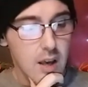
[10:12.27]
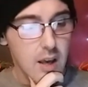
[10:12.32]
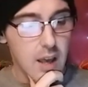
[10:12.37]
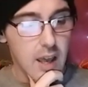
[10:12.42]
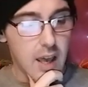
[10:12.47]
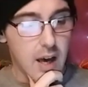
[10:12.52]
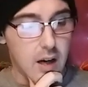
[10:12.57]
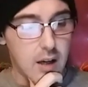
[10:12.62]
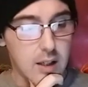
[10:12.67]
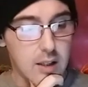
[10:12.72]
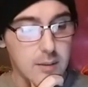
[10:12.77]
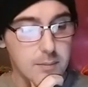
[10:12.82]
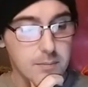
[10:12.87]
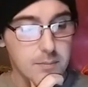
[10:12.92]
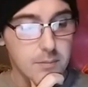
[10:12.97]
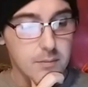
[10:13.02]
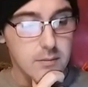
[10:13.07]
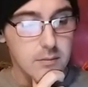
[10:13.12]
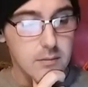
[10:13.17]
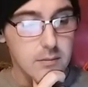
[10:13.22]
Um,
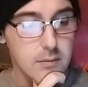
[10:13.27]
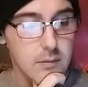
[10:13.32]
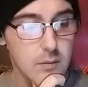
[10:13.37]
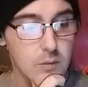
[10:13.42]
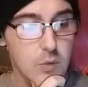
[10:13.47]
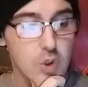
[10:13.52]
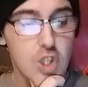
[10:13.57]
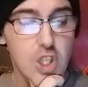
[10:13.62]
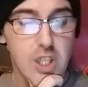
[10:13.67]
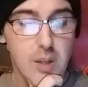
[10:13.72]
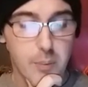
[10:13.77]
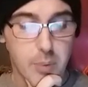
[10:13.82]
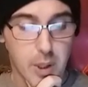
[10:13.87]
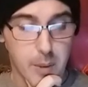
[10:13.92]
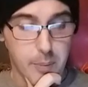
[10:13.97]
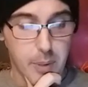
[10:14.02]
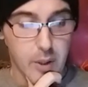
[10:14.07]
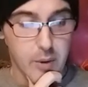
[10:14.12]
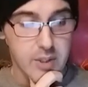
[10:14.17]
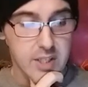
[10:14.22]
she did put a
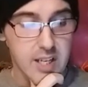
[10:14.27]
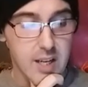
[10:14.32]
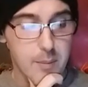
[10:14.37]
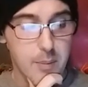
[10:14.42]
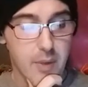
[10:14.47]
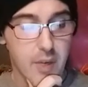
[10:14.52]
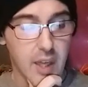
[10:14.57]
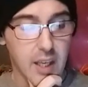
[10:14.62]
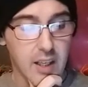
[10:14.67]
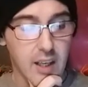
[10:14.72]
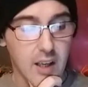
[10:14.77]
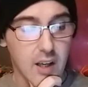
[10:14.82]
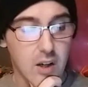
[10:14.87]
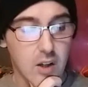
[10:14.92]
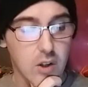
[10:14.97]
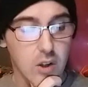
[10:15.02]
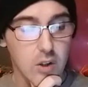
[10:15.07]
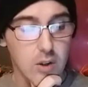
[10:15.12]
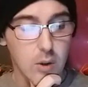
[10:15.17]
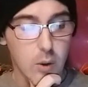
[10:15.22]
post up thanking all
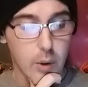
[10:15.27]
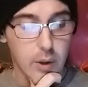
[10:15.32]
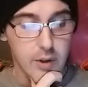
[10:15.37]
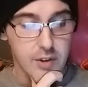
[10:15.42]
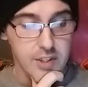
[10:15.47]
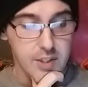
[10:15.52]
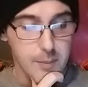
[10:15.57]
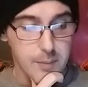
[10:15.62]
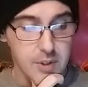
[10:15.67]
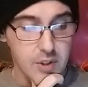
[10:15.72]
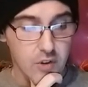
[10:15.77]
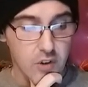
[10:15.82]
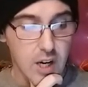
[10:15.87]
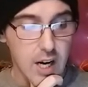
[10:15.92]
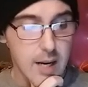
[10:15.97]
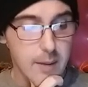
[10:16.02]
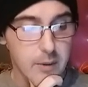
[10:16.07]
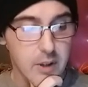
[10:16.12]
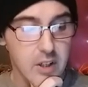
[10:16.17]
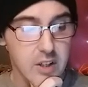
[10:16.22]
her loyal
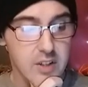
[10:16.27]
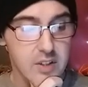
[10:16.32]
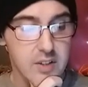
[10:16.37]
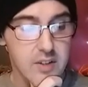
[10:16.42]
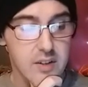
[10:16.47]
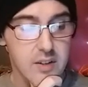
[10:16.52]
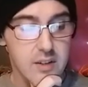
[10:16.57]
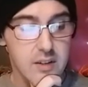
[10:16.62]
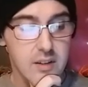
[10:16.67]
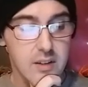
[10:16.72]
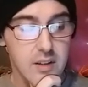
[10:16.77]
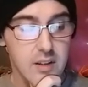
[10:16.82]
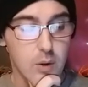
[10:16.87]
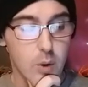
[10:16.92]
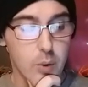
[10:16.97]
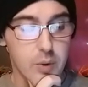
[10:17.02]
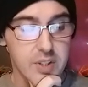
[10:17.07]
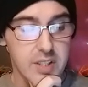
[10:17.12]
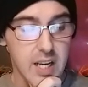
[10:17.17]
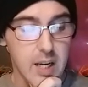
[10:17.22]
subscribers
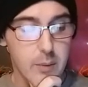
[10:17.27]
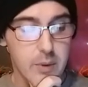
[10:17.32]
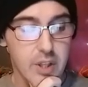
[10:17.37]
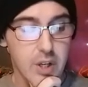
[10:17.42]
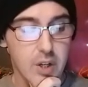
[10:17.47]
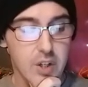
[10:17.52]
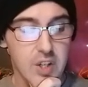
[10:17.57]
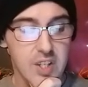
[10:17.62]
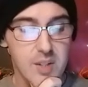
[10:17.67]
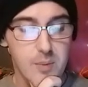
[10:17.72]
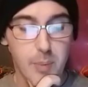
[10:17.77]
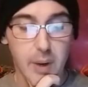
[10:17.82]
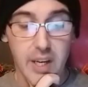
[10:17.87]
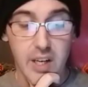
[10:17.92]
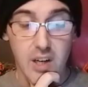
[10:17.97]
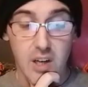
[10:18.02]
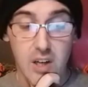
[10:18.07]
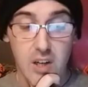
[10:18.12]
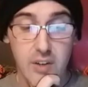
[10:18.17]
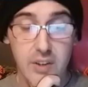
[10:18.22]
who stay with her despite
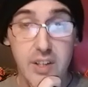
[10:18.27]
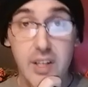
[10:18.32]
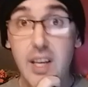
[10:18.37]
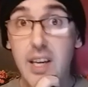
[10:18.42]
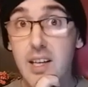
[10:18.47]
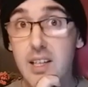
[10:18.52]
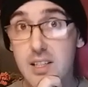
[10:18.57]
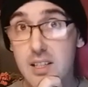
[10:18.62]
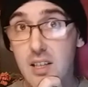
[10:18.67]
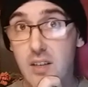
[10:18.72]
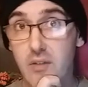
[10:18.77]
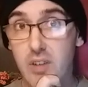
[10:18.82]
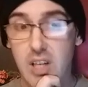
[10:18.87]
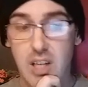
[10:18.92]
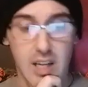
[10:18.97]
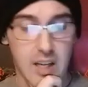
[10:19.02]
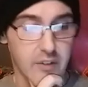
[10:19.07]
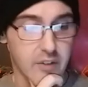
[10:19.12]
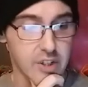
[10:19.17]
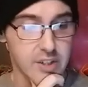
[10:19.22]
all the negativity
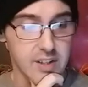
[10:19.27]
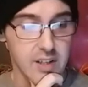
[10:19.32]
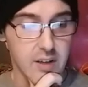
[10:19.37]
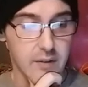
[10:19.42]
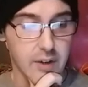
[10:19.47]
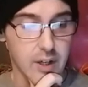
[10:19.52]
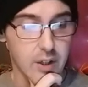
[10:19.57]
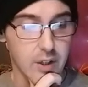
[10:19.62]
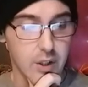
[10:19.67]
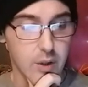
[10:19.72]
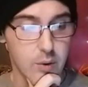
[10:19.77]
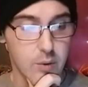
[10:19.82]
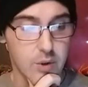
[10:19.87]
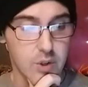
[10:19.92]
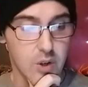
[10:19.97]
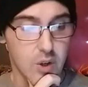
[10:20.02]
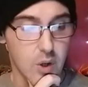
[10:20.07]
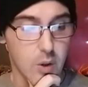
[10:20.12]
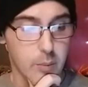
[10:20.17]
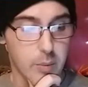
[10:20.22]
I receive on
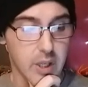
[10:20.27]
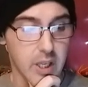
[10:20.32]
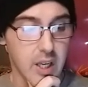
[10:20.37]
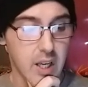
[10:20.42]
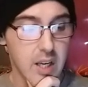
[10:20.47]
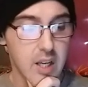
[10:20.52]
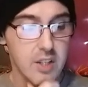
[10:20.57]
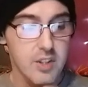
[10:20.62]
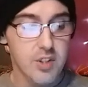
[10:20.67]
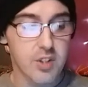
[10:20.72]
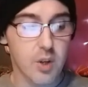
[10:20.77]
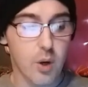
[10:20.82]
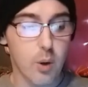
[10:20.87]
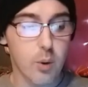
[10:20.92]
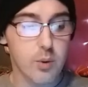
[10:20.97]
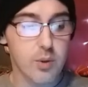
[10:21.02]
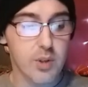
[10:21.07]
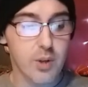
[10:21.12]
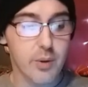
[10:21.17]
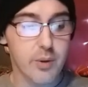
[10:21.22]
YouTube. So,
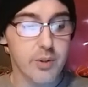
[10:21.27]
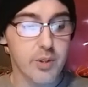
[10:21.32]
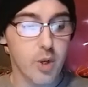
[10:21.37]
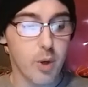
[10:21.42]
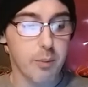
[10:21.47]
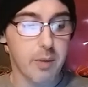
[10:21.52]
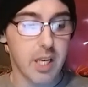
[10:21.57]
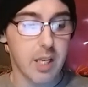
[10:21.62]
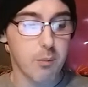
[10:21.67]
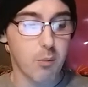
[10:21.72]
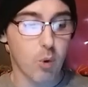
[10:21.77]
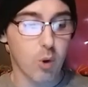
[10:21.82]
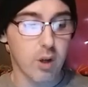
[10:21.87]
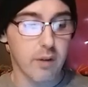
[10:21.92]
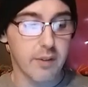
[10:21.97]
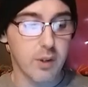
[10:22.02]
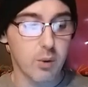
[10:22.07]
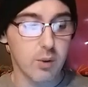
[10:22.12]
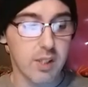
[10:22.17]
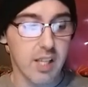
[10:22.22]
so, so many more of
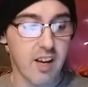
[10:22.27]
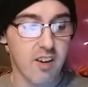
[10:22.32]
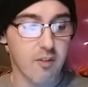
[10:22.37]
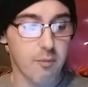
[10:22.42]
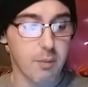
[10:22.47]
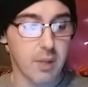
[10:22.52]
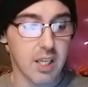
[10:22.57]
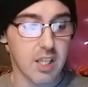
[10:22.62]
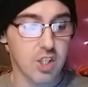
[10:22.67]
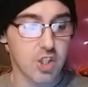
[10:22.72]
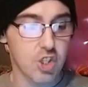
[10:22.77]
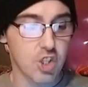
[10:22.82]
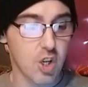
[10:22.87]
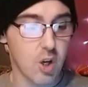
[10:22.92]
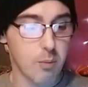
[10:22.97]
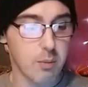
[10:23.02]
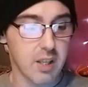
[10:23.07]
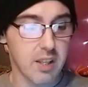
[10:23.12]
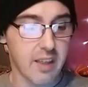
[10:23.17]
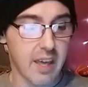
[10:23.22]
you love me and show
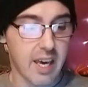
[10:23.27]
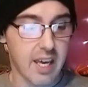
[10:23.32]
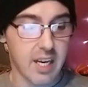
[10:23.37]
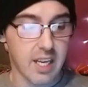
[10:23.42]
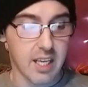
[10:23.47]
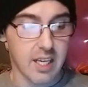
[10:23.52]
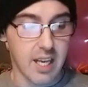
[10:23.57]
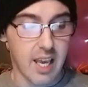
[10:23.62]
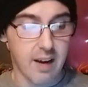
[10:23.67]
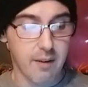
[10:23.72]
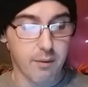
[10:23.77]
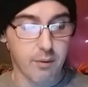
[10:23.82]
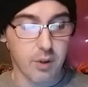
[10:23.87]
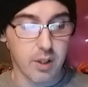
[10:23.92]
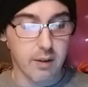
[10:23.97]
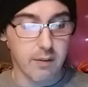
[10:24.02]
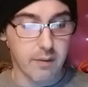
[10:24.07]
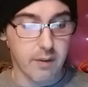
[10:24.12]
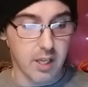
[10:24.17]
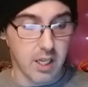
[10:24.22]
me that in
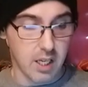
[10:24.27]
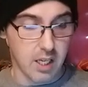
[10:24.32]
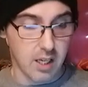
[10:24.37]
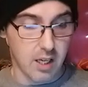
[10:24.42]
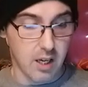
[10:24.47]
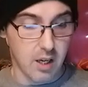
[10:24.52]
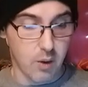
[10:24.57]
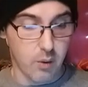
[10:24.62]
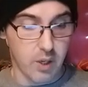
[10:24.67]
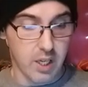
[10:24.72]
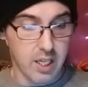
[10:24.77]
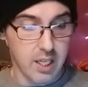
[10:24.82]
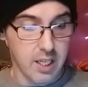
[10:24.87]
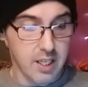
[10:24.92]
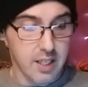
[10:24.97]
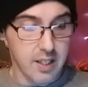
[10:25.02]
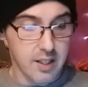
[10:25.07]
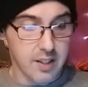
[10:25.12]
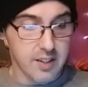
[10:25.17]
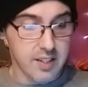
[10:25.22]
every video.
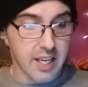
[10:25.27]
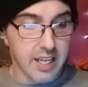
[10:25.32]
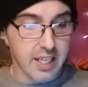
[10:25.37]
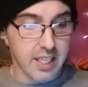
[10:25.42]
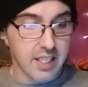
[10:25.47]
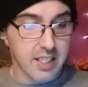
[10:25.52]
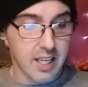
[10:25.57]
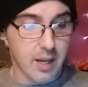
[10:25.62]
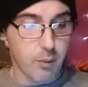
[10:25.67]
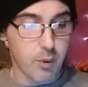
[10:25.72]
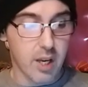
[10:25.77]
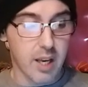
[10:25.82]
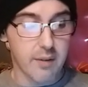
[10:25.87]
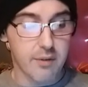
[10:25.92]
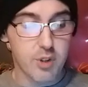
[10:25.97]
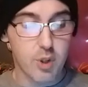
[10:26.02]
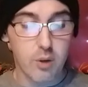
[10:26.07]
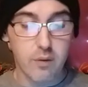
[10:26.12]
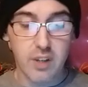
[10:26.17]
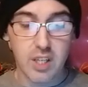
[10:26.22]
Second, I will have
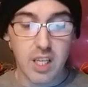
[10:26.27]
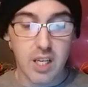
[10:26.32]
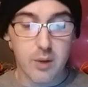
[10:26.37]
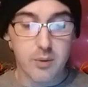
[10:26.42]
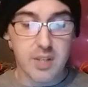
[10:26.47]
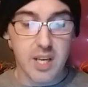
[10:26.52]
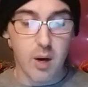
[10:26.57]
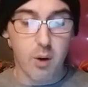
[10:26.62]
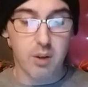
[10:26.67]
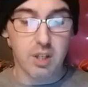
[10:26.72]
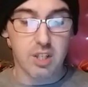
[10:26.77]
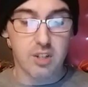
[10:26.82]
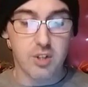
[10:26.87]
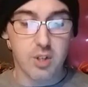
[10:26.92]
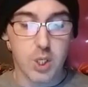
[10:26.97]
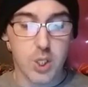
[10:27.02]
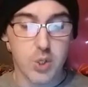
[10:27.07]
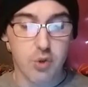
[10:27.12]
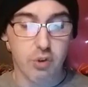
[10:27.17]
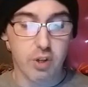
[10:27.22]
two videos out in a
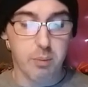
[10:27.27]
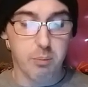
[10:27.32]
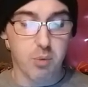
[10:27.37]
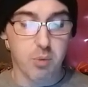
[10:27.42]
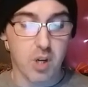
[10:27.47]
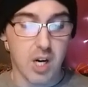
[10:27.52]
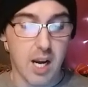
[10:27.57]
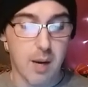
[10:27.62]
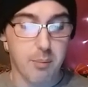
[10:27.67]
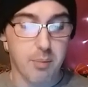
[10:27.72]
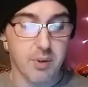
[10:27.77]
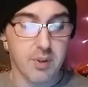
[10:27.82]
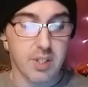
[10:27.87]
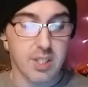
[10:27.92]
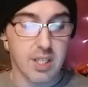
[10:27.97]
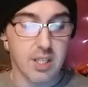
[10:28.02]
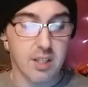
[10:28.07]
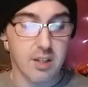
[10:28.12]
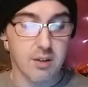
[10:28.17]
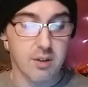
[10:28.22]
surgery prep
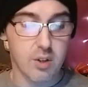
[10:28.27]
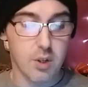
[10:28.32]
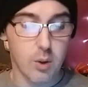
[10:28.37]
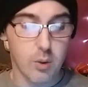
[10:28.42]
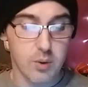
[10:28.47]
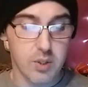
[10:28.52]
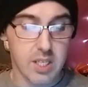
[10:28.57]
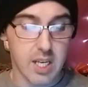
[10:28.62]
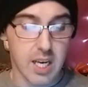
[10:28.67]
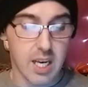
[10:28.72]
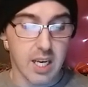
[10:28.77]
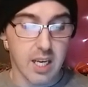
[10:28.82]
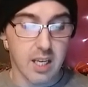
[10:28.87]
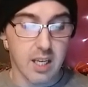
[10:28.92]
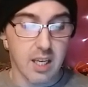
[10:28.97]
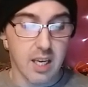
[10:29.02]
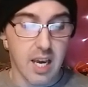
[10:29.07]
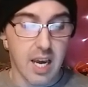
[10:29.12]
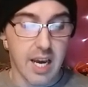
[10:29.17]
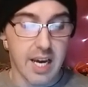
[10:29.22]
to Tuesday,
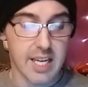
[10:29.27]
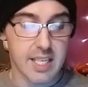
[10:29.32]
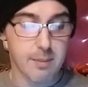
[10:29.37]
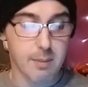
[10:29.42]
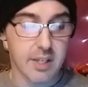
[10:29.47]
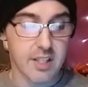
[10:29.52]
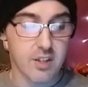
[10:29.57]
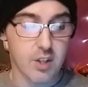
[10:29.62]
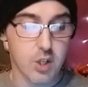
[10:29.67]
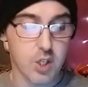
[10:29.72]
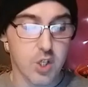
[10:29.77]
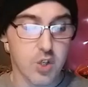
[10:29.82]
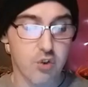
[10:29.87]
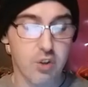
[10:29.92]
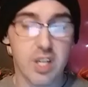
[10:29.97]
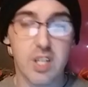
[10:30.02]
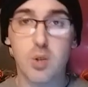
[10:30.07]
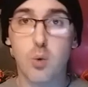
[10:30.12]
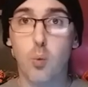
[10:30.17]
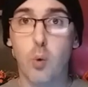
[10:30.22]
as my
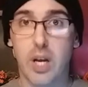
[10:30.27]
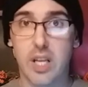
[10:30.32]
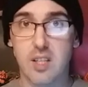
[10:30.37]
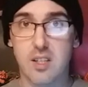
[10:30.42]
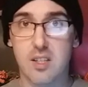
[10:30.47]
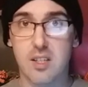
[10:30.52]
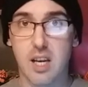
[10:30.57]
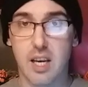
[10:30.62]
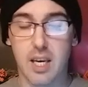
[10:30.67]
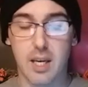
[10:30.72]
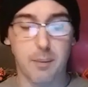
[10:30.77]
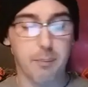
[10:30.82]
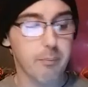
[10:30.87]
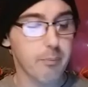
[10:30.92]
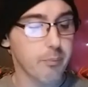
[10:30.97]
surgery is Wednesday.